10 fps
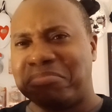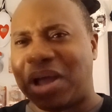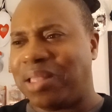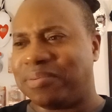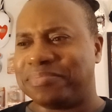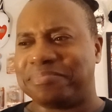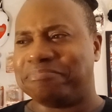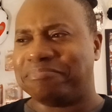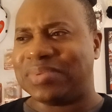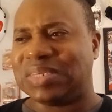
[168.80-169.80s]
I don't.
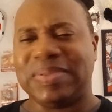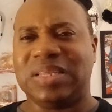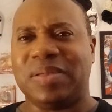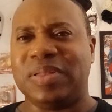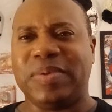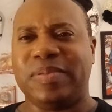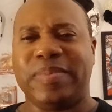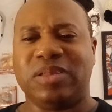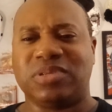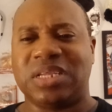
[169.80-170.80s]
It
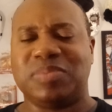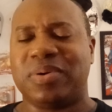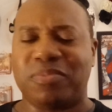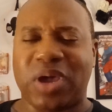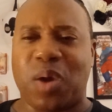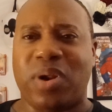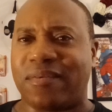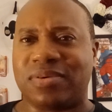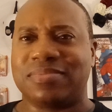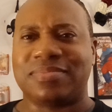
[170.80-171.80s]
made no sense, but okay,
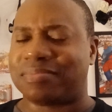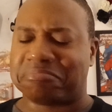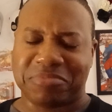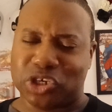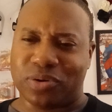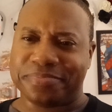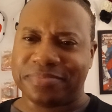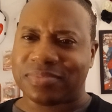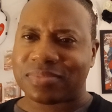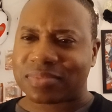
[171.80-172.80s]
whatever. Sure.
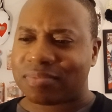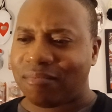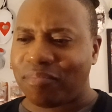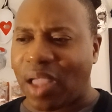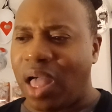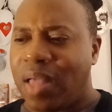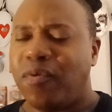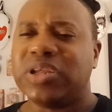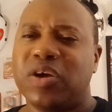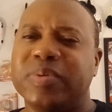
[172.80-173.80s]

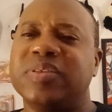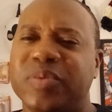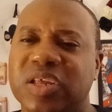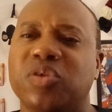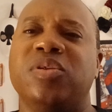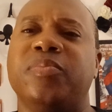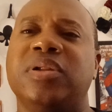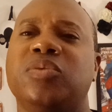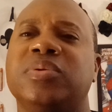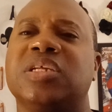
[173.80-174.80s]
Movie a little
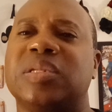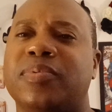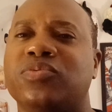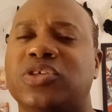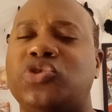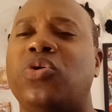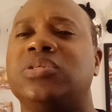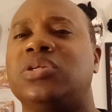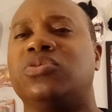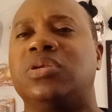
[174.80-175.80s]
bit predictable. The story
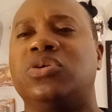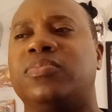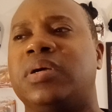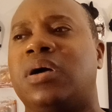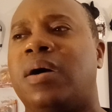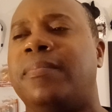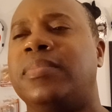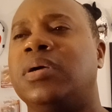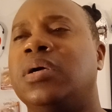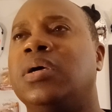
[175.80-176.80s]
is a little bit,
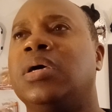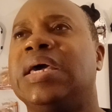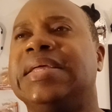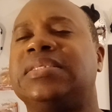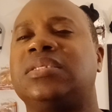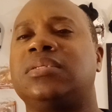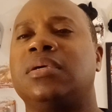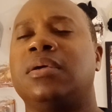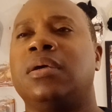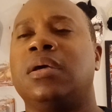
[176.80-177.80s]
it's
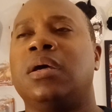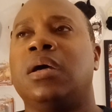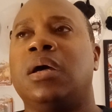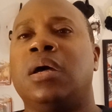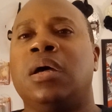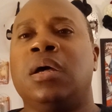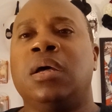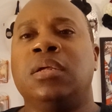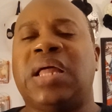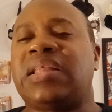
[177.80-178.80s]

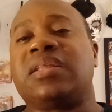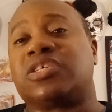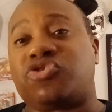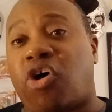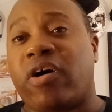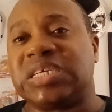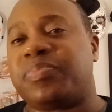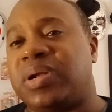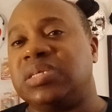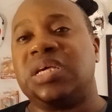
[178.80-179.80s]
not the strongest,
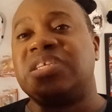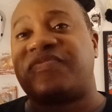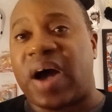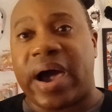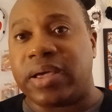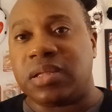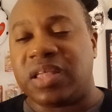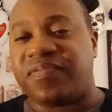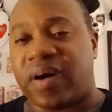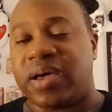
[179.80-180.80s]
but it's fine.
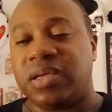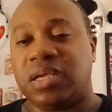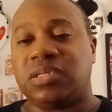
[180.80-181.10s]
It